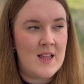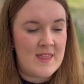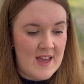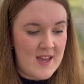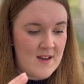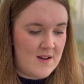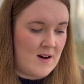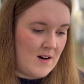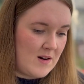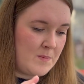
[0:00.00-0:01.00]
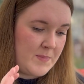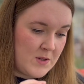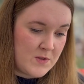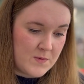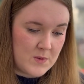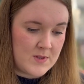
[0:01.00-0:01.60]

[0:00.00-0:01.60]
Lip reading: they are beautiful.